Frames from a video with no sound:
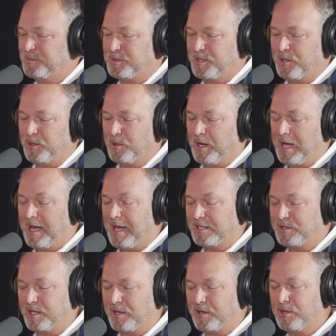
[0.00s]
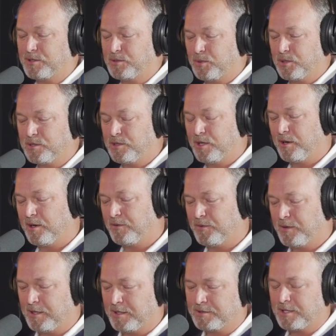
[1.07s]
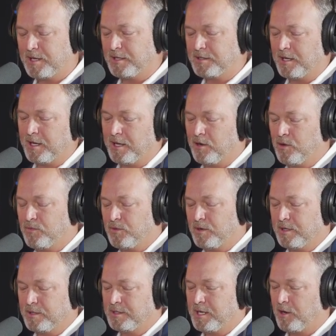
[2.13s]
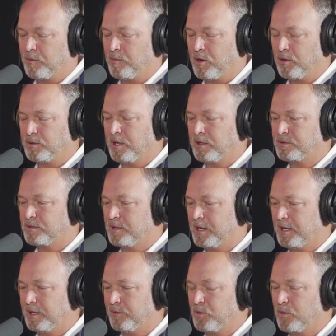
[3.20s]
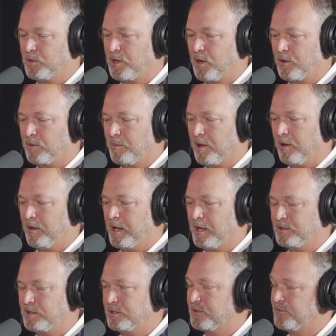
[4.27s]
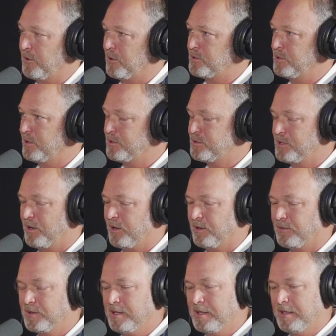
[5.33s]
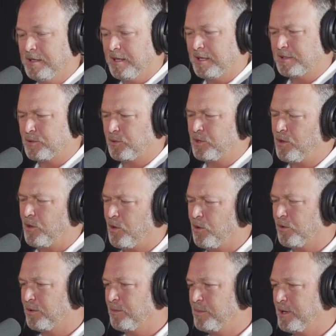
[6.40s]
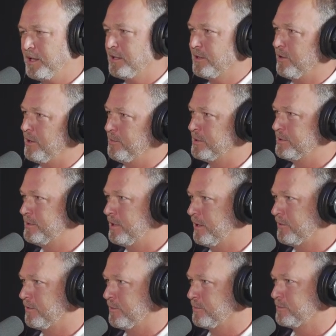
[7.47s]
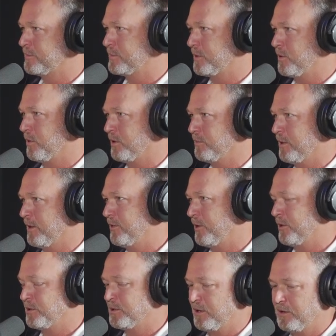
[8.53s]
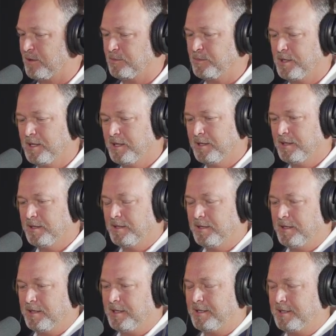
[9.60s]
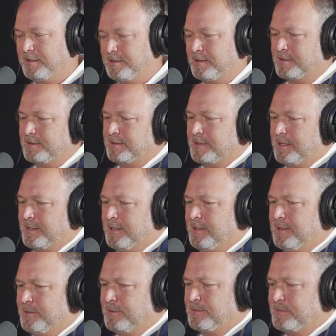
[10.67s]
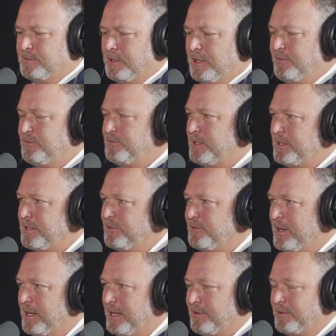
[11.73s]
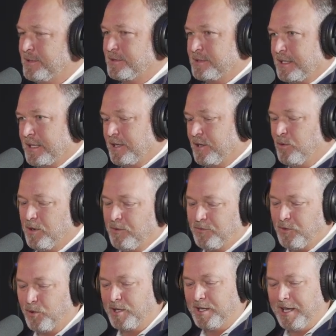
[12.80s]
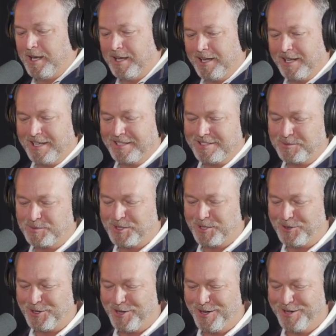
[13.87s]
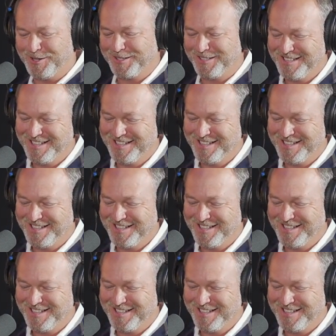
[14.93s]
So I actually had lunch with a Sheriff Saunier over in Terrebonne yesterday, and we were talking about our age. He's a first-year sheriff. I said, well, you're older than me. I've been sheriff. I'm going my 3rd term. And he says, well, I'm 55. I was like, oh, well, I'm 49. I guess I'm still young.